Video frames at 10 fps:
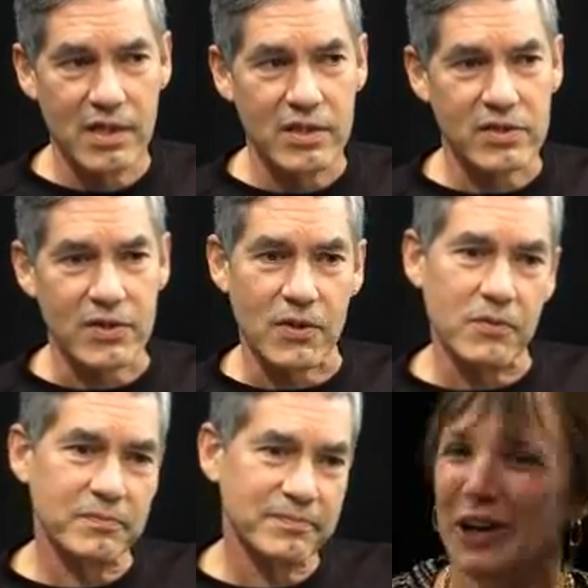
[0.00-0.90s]
There's so
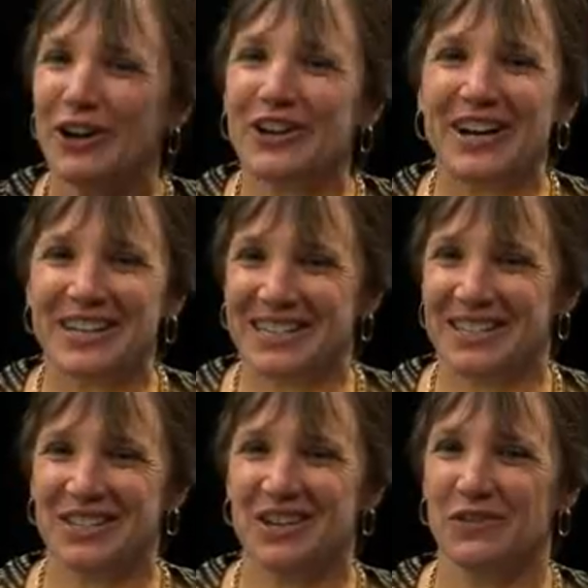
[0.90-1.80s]
much paradox in
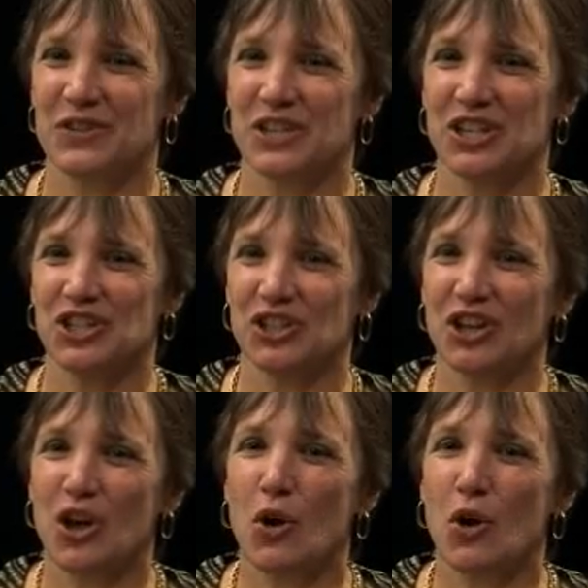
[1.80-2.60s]
this conversation.